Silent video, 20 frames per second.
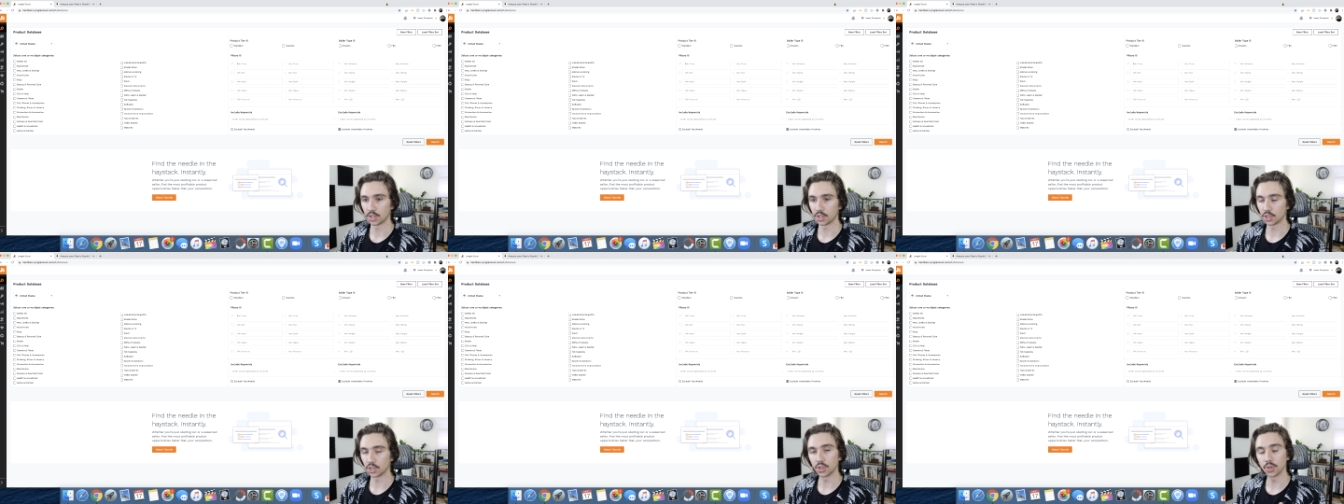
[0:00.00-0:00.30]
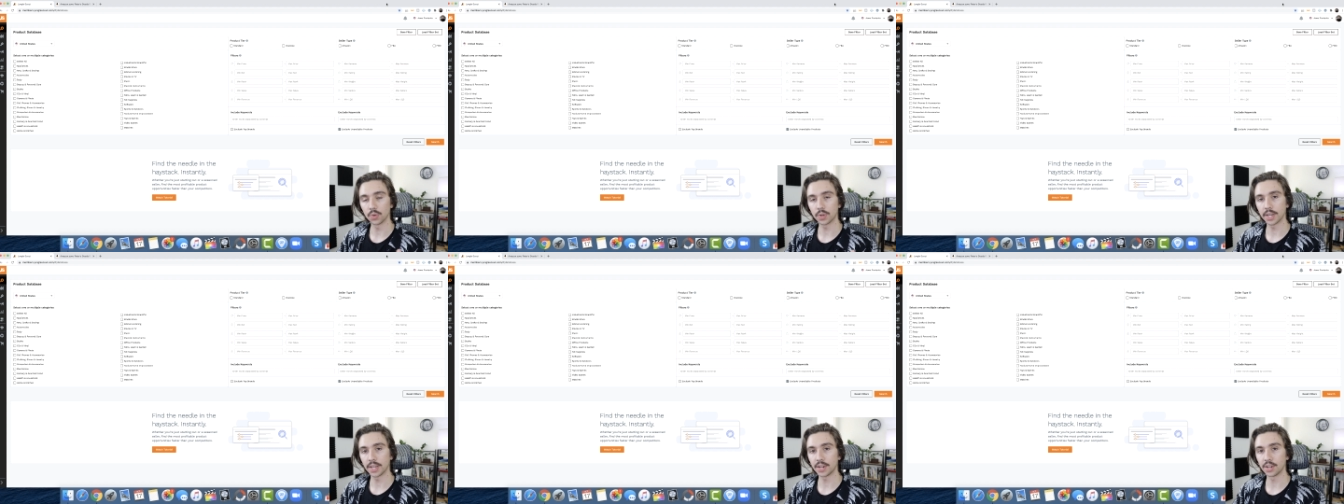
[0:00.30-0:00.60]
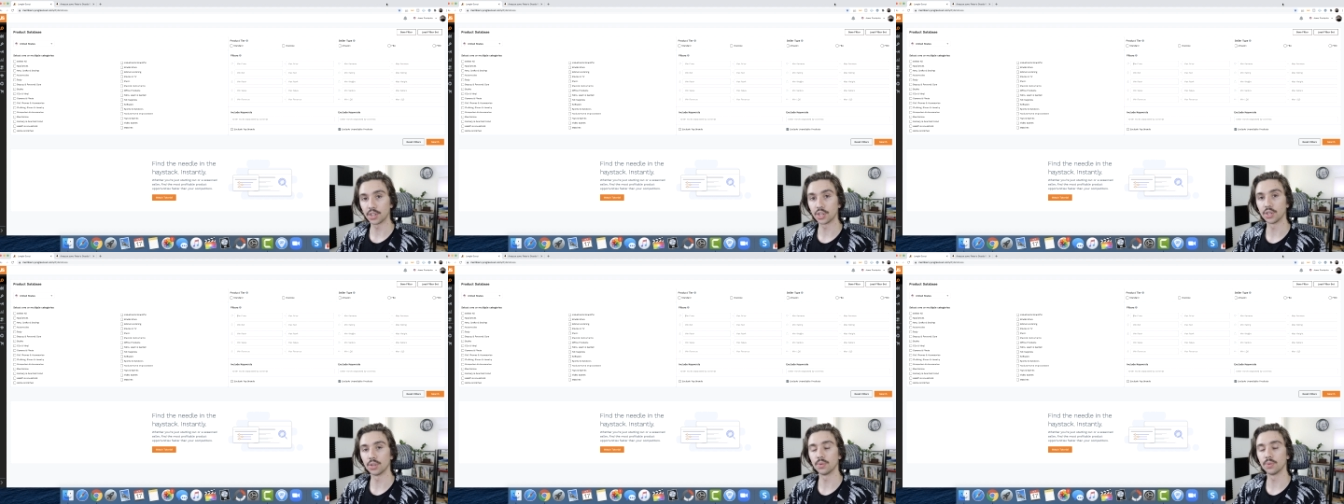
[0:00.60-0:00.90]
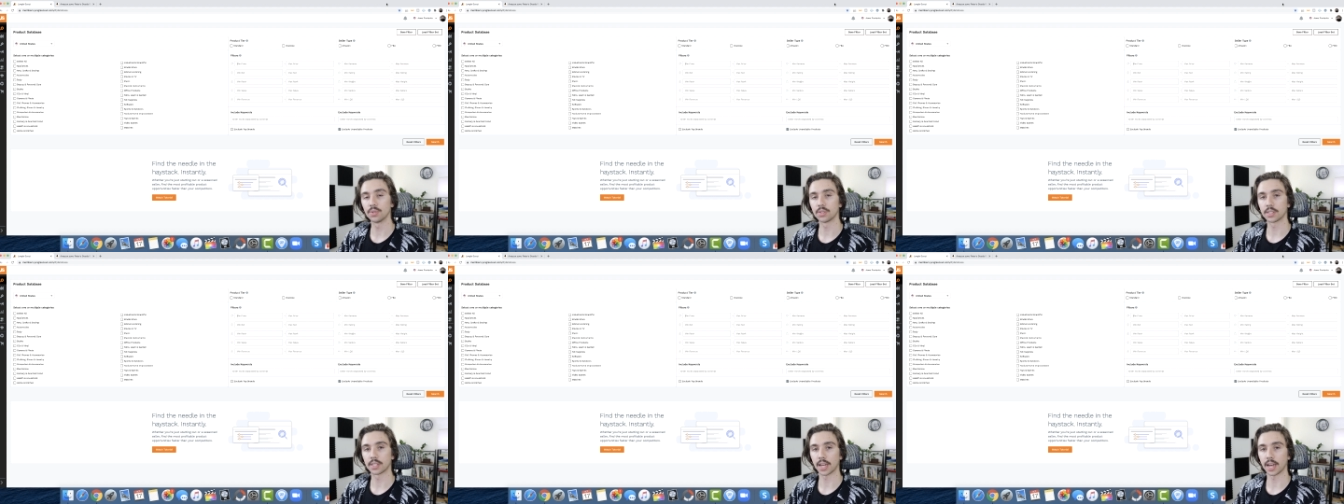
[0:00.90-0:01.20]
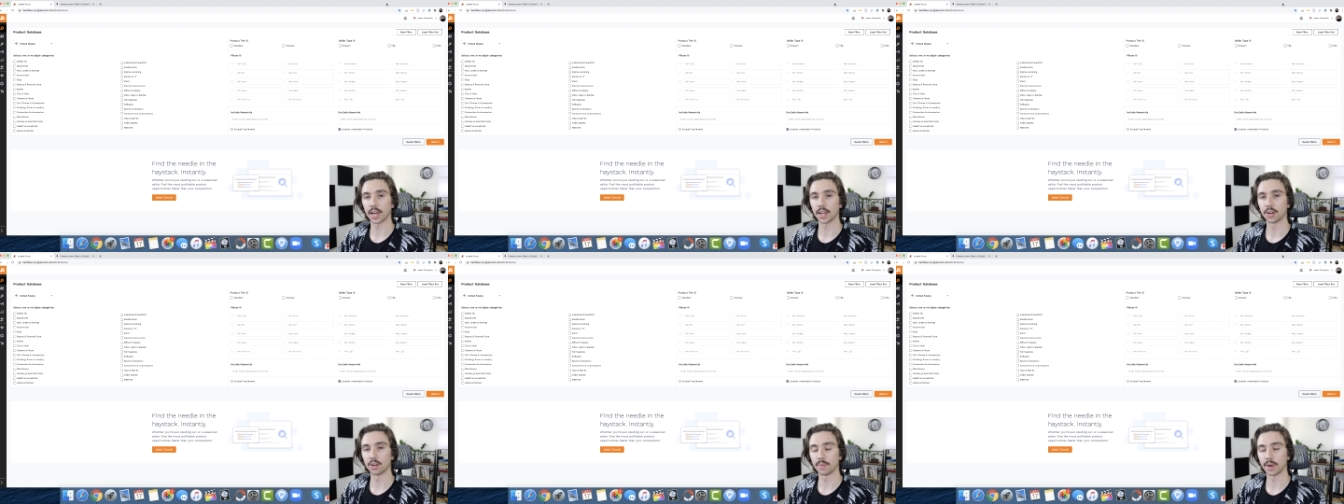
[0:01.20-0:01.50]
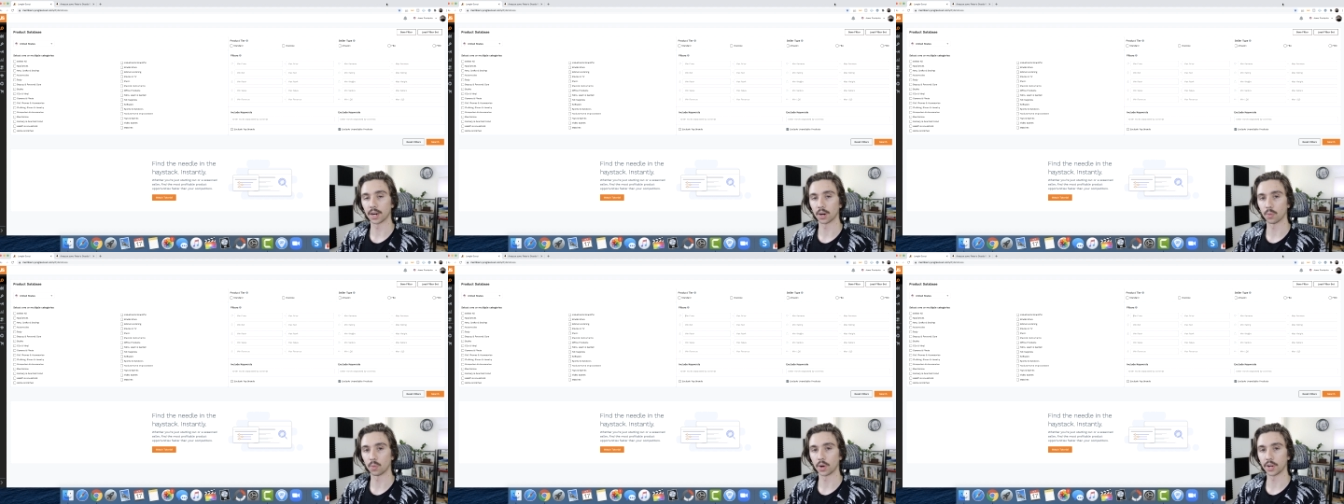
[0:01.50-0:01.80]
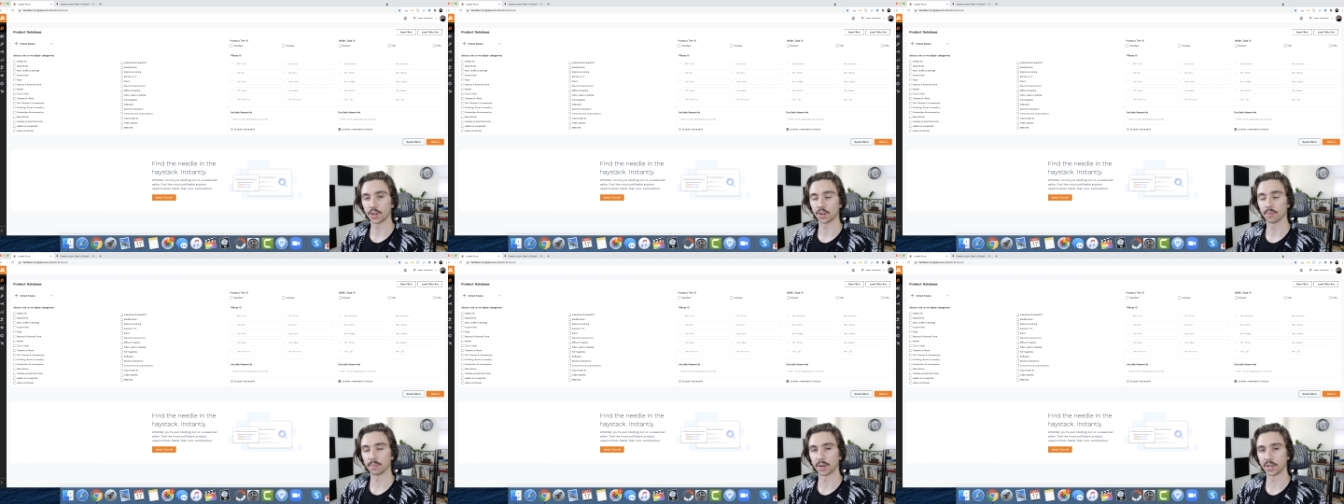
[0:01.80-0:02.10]
you can use that no matter
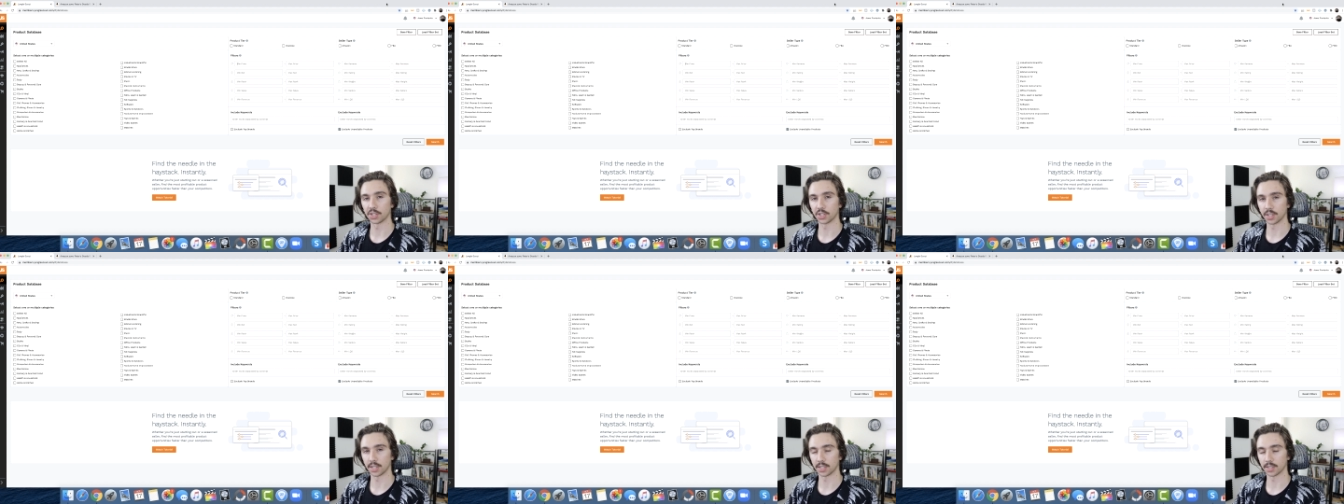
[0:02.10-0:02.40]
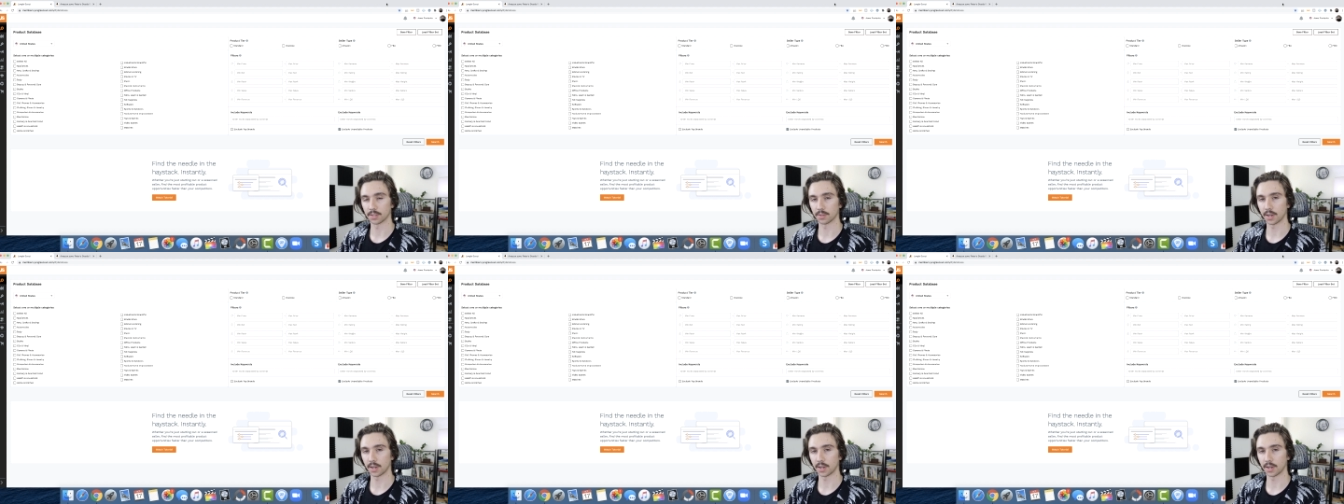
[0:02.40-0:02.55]
what your budget is.